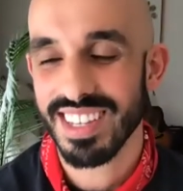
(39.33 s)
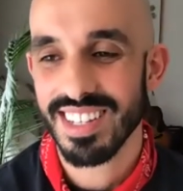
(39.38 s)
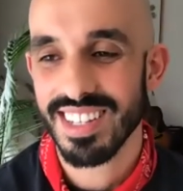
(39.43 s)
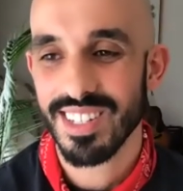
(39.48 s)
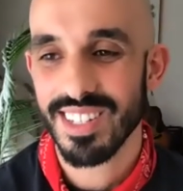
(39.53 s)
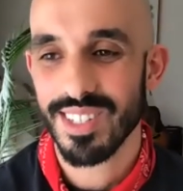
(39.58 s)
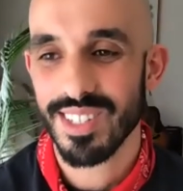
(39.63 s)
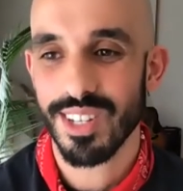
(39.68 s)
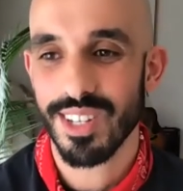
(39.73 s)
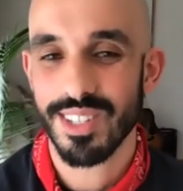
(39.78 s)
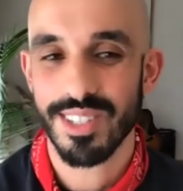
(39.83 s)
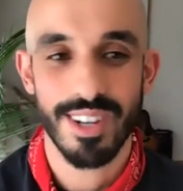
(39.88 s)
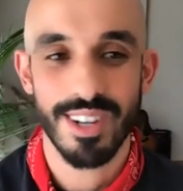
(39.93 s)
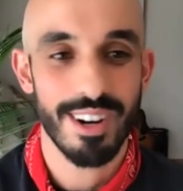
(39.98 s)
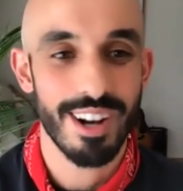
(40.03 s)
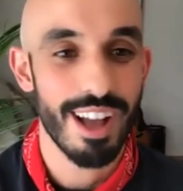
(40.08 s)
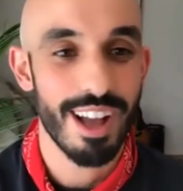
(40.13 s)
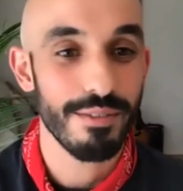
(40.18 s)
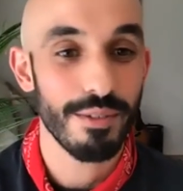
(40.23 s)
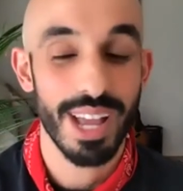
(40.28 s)
So to
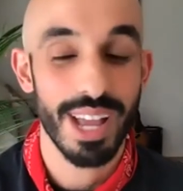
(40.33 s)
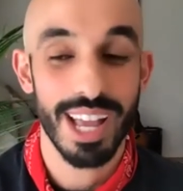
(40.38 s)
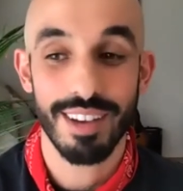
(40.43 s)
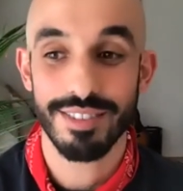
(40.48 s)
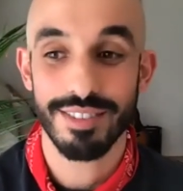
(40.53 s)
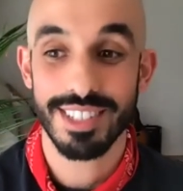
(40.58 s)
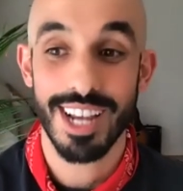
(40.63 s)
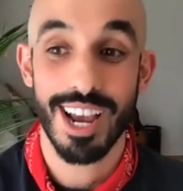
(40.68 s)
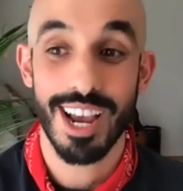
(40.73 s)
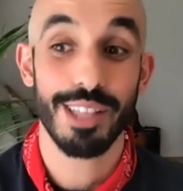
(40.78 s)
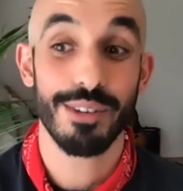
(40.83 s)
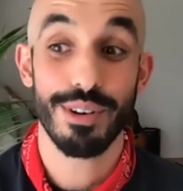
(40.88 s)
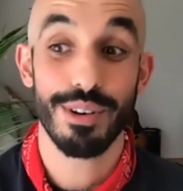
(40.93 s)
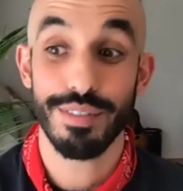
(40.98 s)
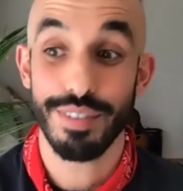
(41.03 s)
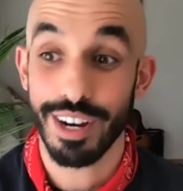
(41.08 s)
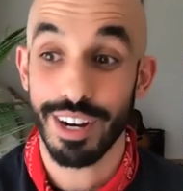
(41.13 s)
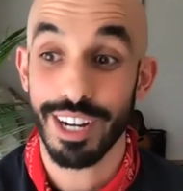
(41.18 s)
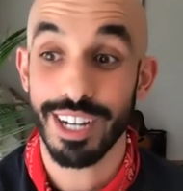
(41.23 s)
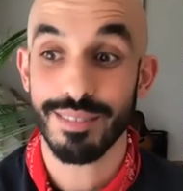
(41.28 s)
start off, we have Tyler
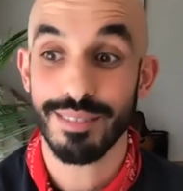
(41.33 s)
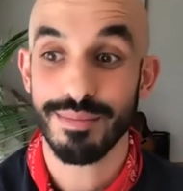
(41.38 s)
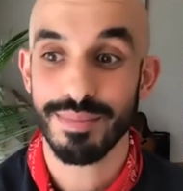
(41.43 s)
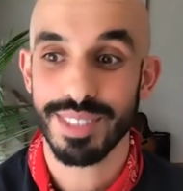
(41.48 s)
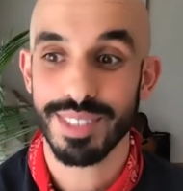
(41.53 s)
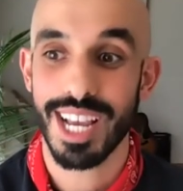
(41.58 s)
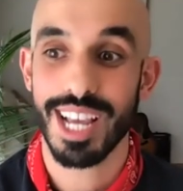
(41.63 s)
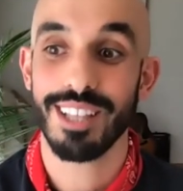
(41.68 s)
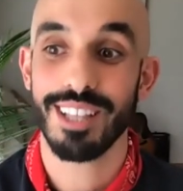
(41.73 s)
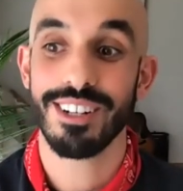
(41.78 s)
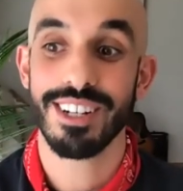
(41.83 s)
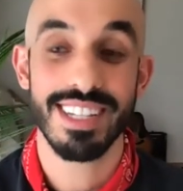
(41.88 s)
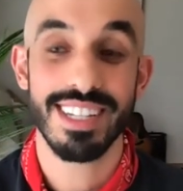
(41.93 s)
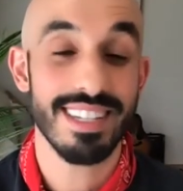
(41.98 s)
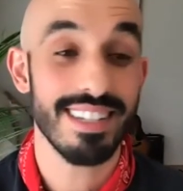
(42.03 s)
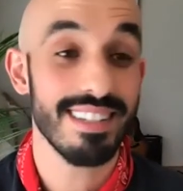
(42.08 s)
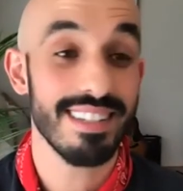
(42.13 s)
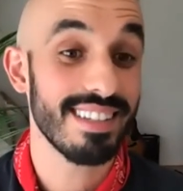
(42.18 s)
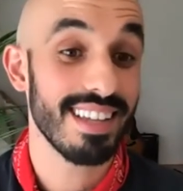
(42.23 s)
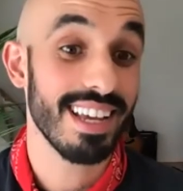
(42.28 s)
Rivera. Tyler
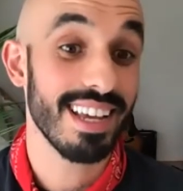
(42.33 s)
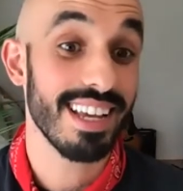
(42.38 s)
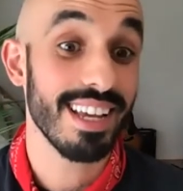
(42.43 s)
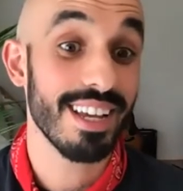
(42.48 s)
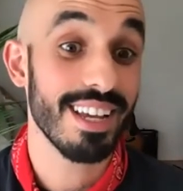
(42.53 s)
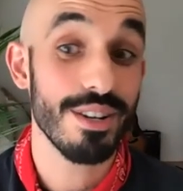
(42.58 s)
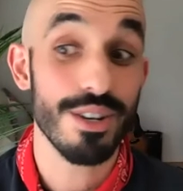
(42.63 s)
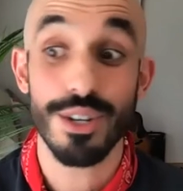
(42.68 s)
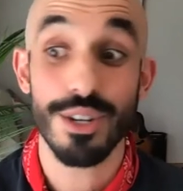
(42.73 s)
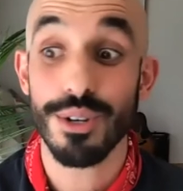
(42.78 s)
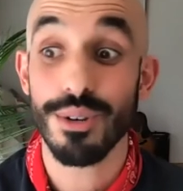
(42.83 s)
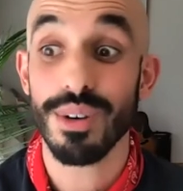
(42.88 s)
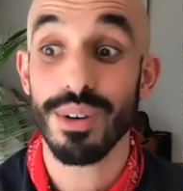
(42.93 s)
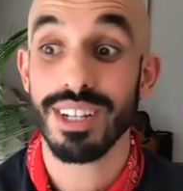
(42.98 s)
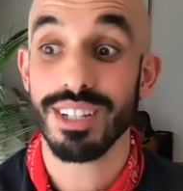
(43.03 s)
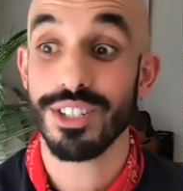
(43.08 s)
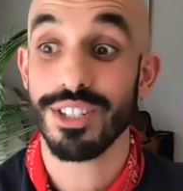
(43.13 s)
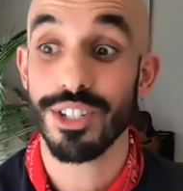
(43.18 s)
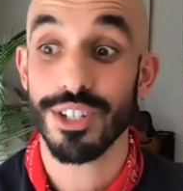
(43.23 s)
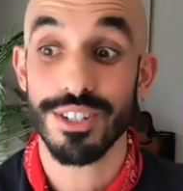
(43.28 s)
is a New
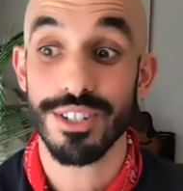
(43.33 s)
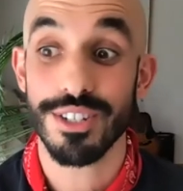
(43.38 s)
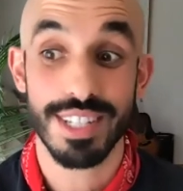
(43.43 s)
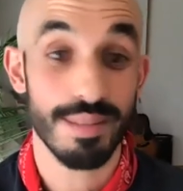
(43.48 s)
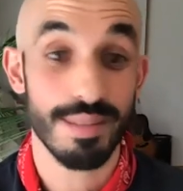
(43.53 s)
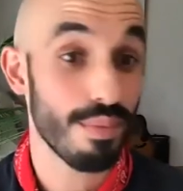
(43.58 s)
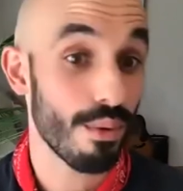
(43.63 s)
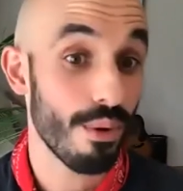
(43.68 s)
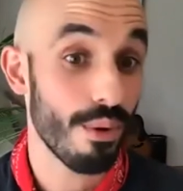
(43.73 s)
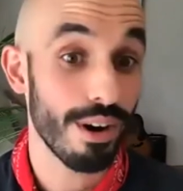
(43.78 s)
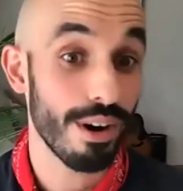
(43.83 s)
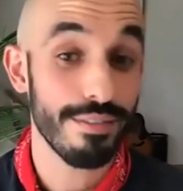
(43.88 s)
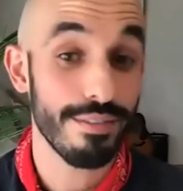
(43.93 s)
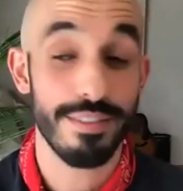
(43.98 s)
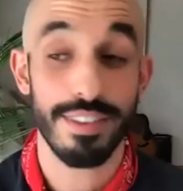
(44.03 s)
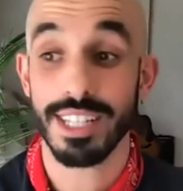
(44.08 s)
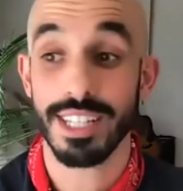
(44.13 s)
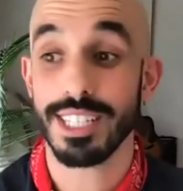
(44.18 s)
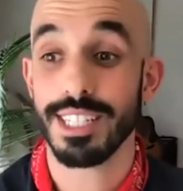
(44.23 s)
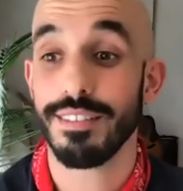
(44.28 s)
Jersey-born,
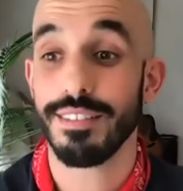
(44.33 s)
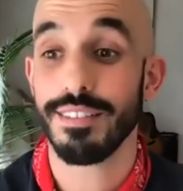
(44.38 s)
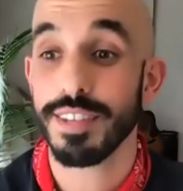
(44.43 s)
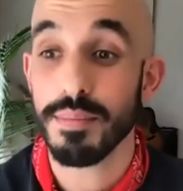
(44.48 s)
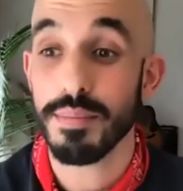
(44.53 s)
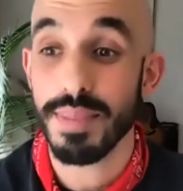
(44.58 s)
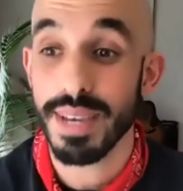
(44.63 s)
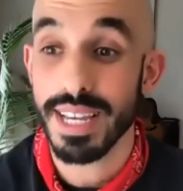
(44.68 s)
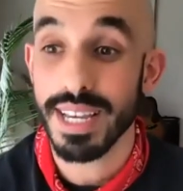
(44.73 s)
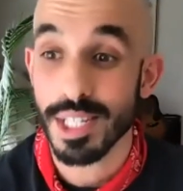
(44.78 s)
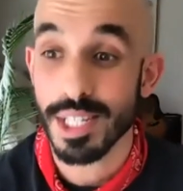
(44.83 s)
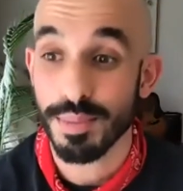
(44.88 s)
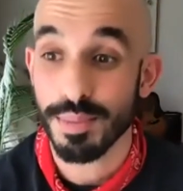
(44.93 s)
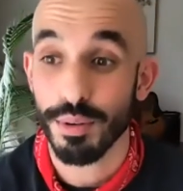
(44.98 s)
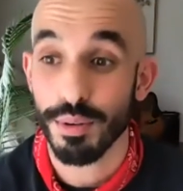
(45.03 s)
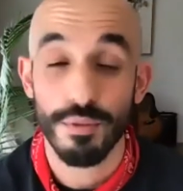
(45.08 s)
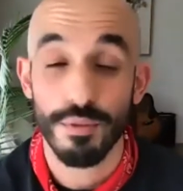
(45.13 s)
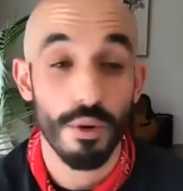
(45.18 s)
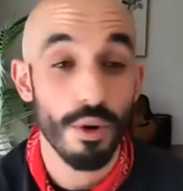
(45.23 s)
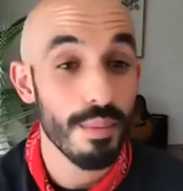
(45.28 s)
Philadelphia-based
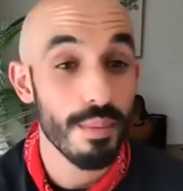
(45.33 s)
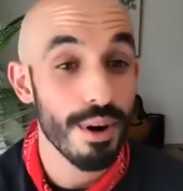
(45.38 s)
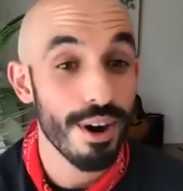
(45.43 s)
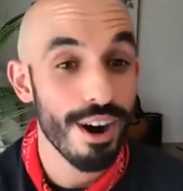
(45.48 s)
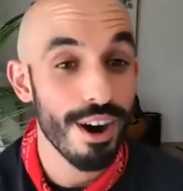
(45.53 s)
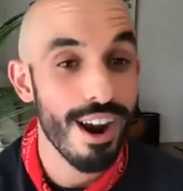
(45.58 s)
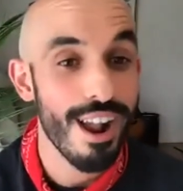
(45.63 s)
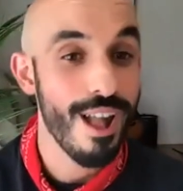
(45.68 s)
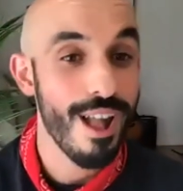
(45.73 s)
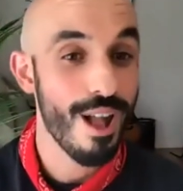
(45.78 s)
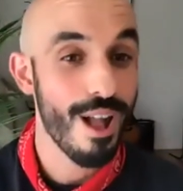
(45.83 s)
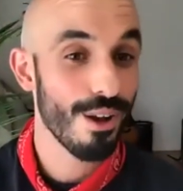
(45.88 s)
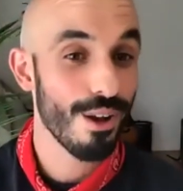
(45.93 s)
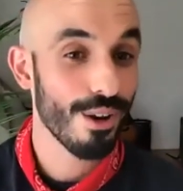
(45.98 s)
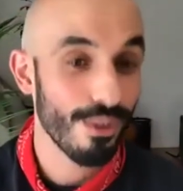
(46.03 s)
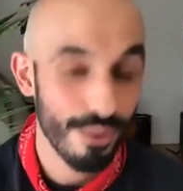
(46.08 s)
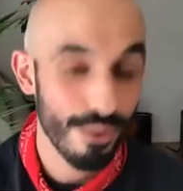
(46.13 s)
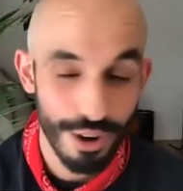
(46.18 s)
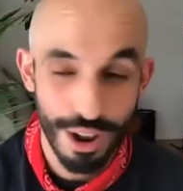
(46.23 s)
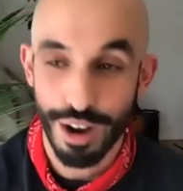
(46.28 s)
performer,
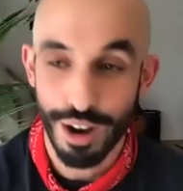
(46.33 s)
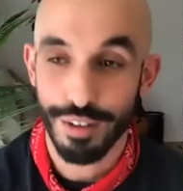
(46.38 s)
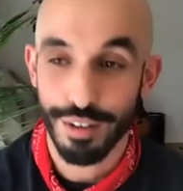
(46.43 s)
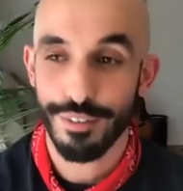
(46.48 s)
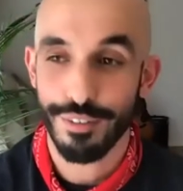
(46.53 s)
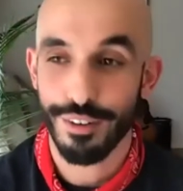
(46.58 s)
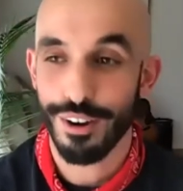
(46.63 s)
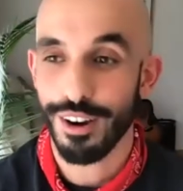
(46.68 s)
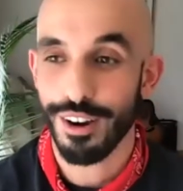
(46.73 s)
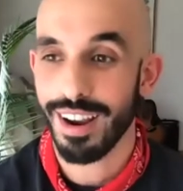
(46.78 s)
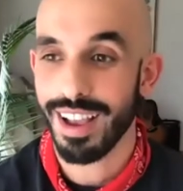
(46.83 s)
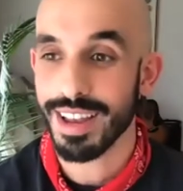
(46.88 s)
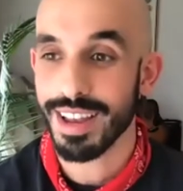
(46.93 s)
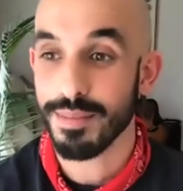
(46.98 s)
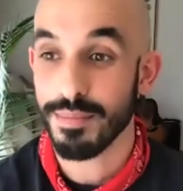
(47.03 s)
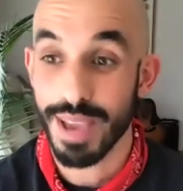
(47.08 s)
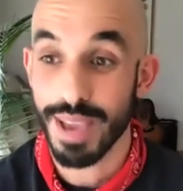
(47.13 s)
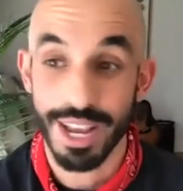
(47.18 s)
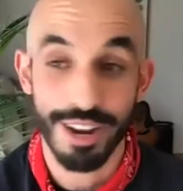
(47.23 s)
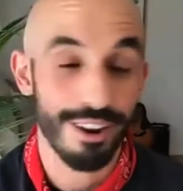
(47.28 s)
choreographer,
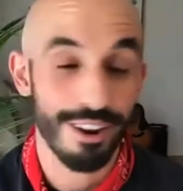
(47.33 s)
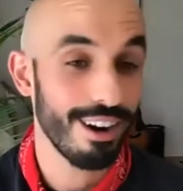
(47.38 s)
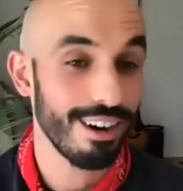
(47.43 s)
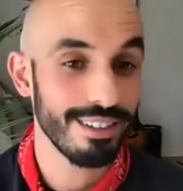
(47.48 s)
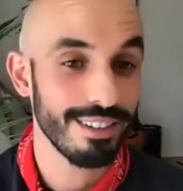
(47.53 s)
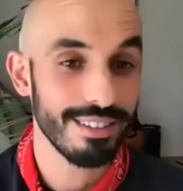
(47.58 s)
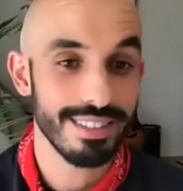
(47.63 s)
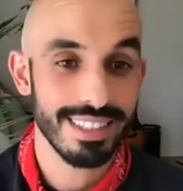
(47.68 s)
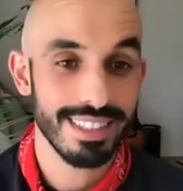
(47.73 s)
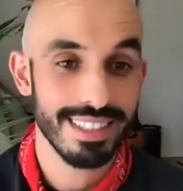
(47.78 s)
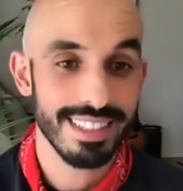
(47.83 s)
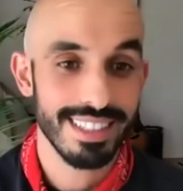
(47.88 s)
and maker.